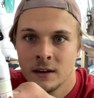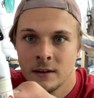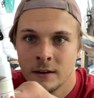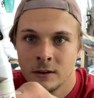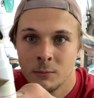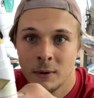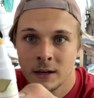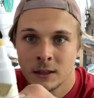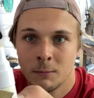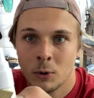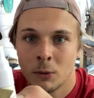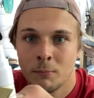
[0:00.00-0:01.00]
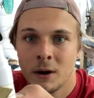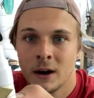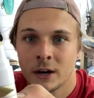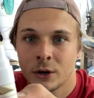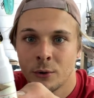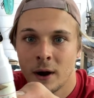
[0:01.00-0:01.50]
It'll make the bottom
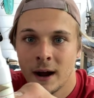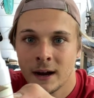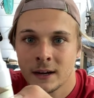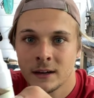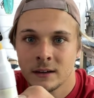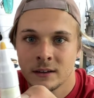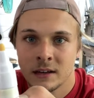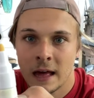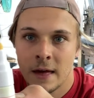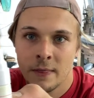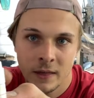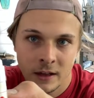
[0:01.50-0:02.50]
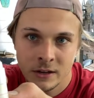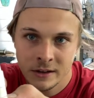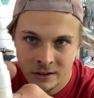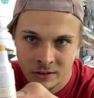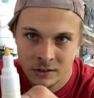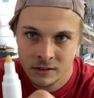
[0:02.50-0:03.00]
part crack, and then you
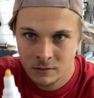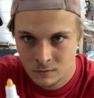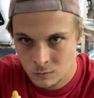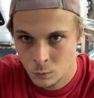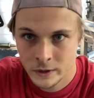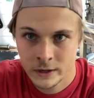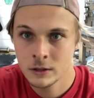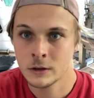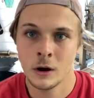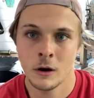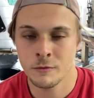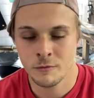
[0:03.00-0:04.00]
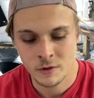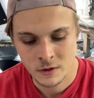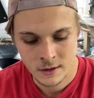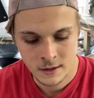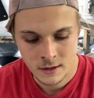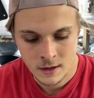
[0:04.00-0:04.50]
can just wiggle it off,
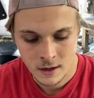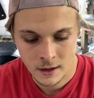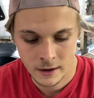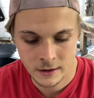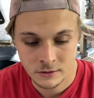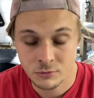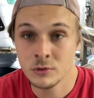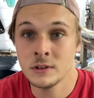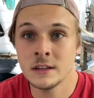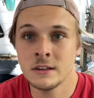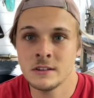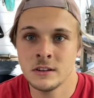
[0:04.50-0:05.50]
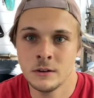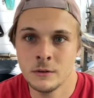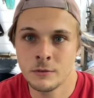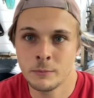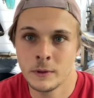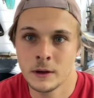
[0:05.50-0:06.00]
and it's really easy to do
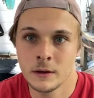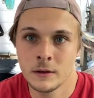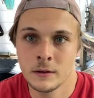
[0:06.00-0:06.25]
from there.